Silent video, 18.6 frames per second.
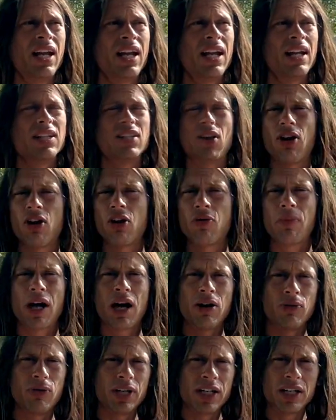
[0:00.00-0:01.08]
it's all
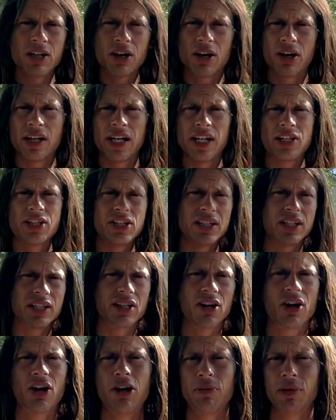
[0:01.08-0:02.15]
about reincarnation and
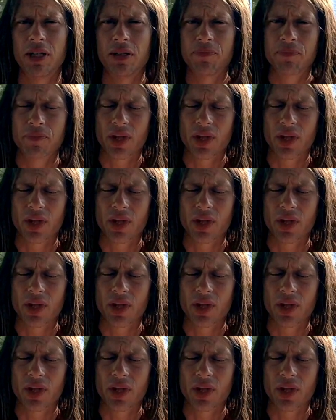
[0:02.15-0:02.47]
karma.